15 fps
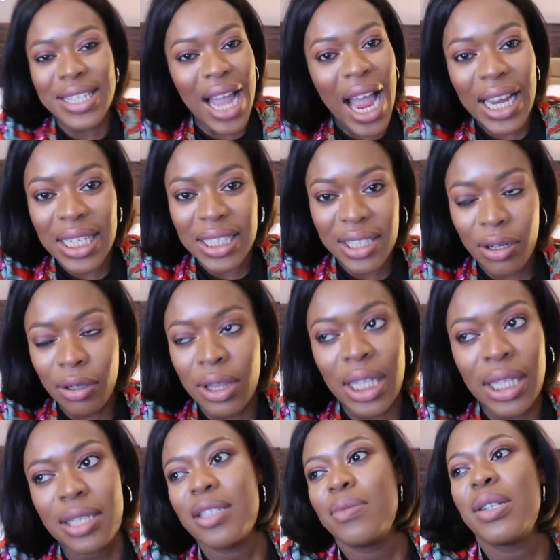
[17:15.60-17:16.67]
stylish. I don't
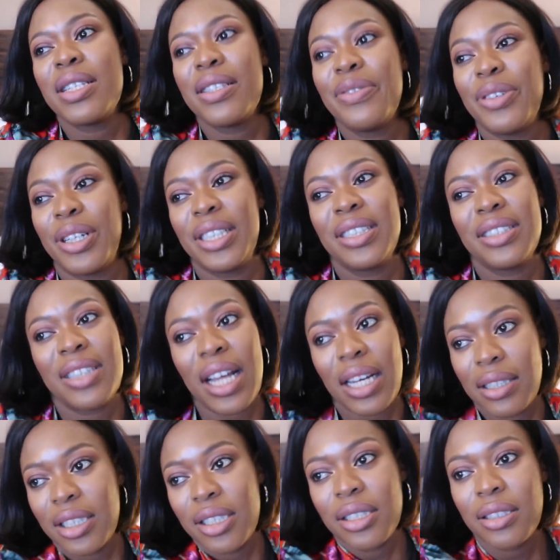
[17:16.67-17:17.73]
think this place is a very
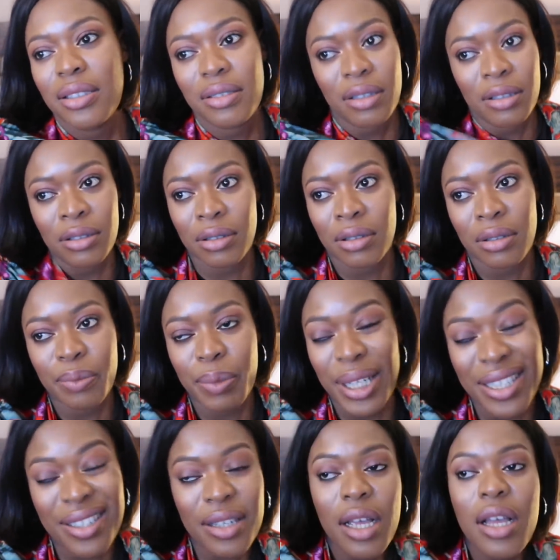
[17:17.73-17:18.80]
stylish
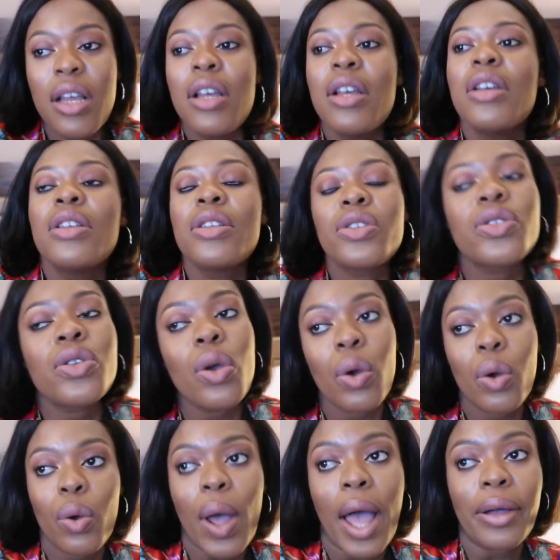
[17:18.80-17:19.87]
place.
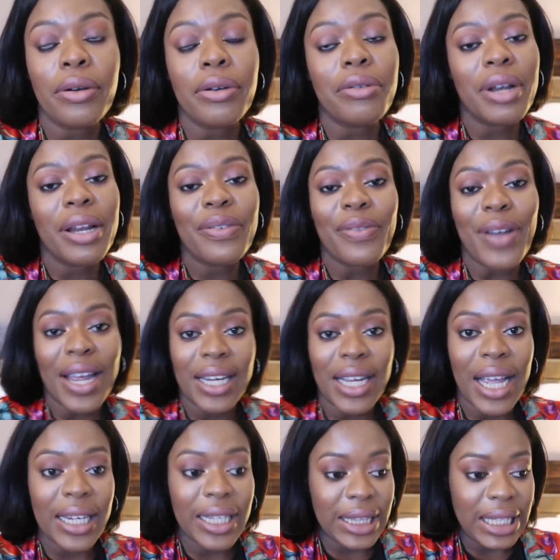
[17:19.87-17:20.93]
So I couldn't really find
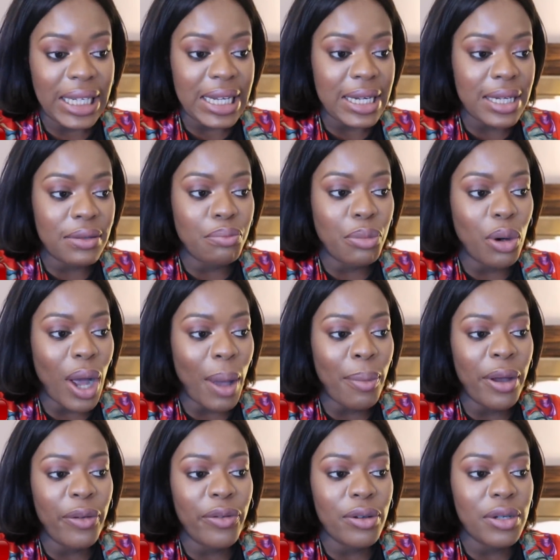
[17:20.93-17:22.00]
anything, but I
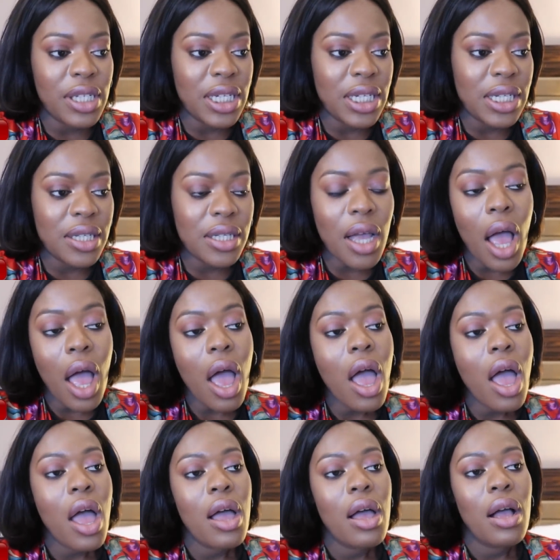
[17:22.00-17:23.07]
bought a few jeans.
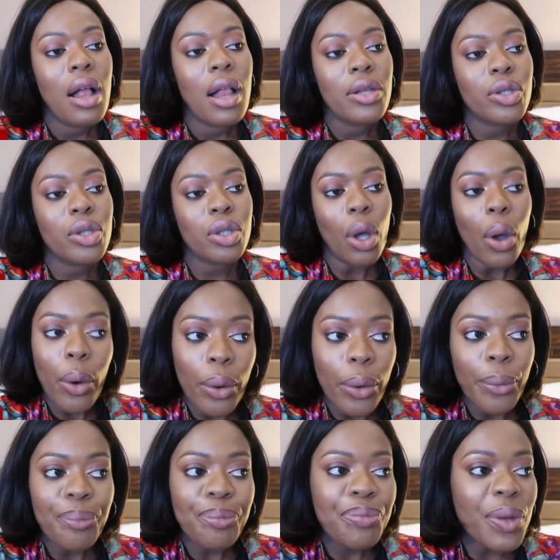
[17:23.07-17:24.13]

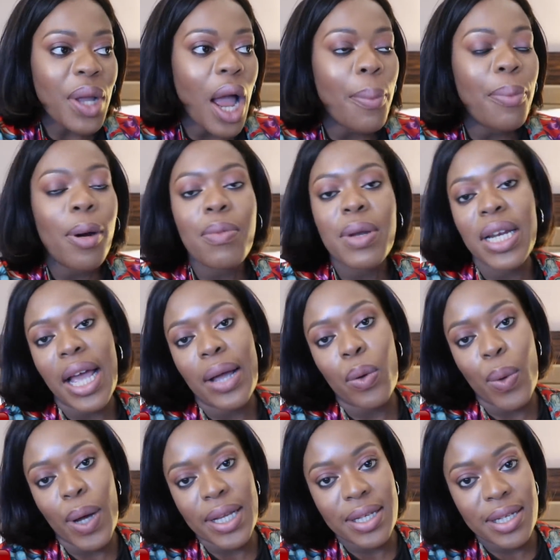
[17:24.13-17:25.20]
So I probably
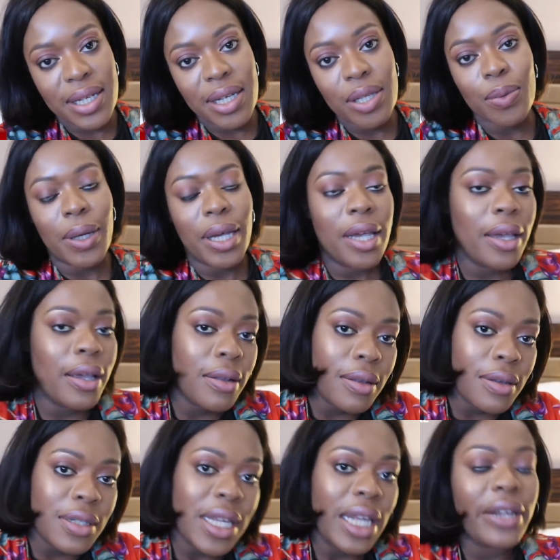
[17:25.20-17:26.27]
like wear jeans with
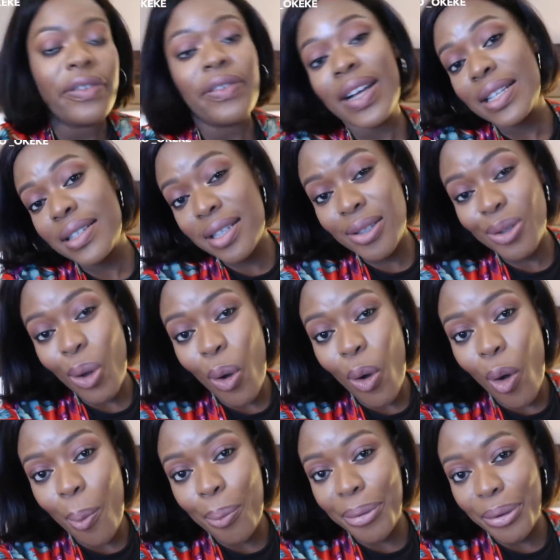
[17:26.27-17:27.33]
heels and a fancy
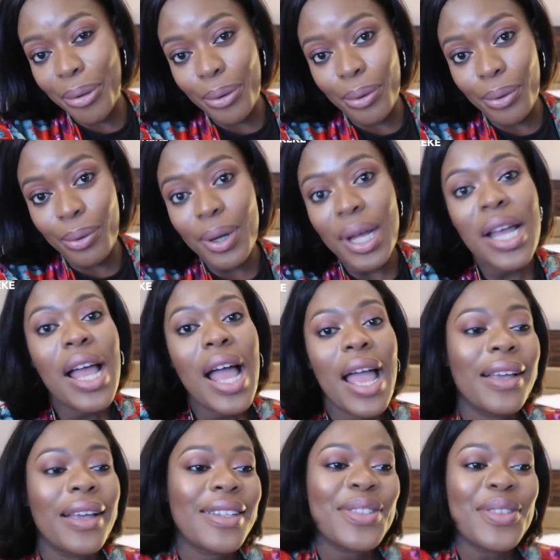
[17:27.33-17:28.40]
top, you know.
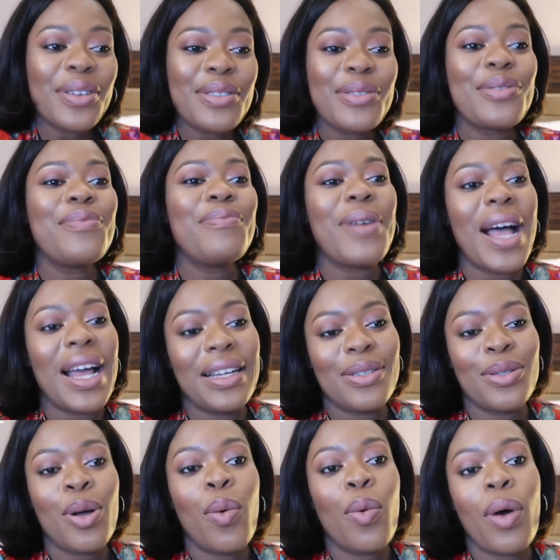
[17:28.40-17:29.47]
It's not so bad.
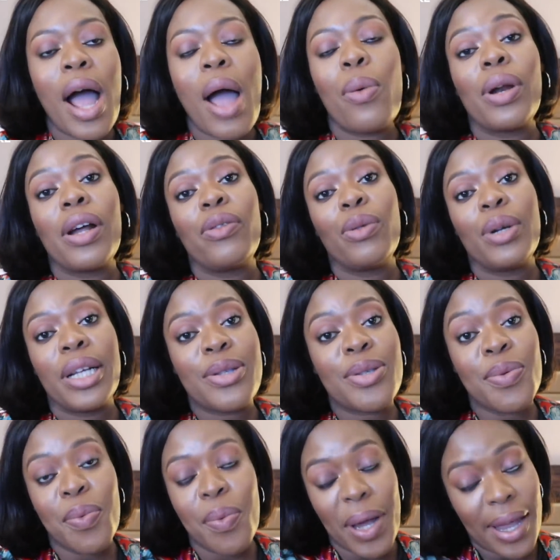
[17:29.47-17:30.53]
It's not what I would have wanted
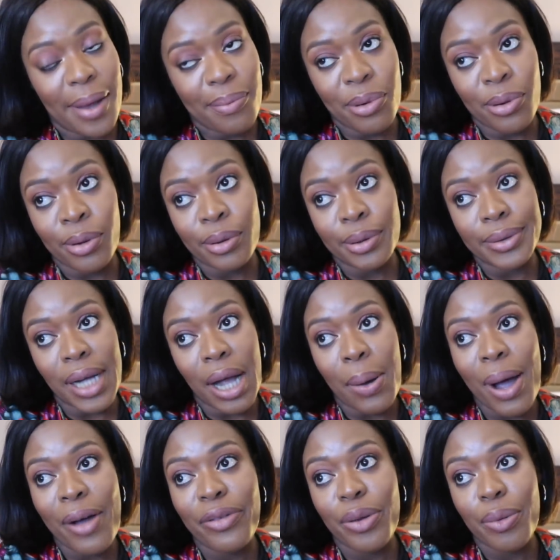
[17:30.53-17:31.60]
to wear, but
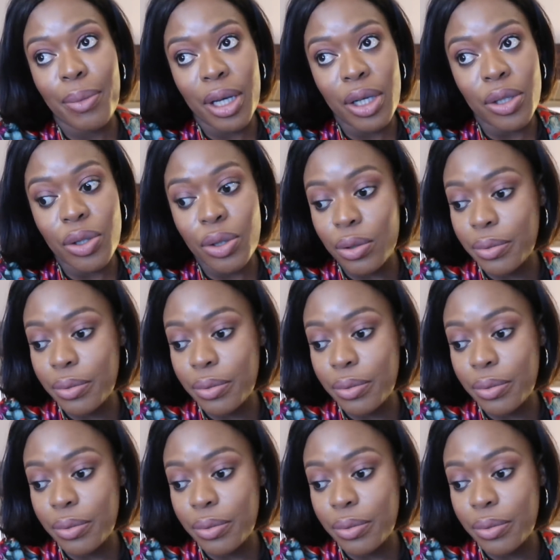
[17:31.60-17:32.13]
I'll have to make